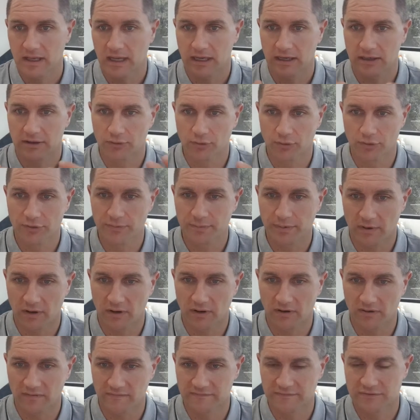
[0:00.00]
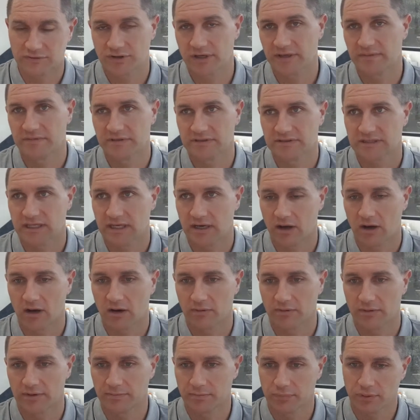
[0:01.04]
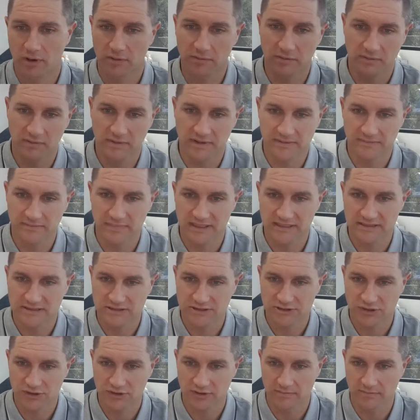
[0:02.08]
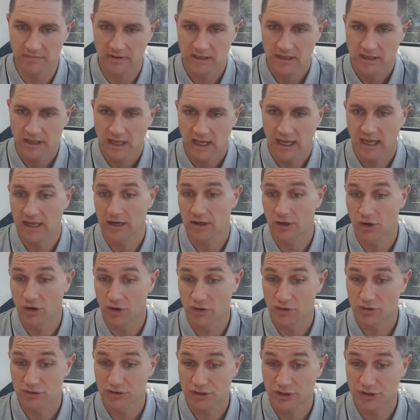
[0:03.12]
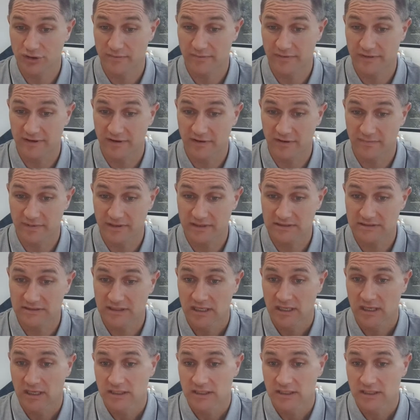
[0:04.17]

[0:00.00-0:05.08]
a, group of treatments that I would probably best term uh, long-term therapies.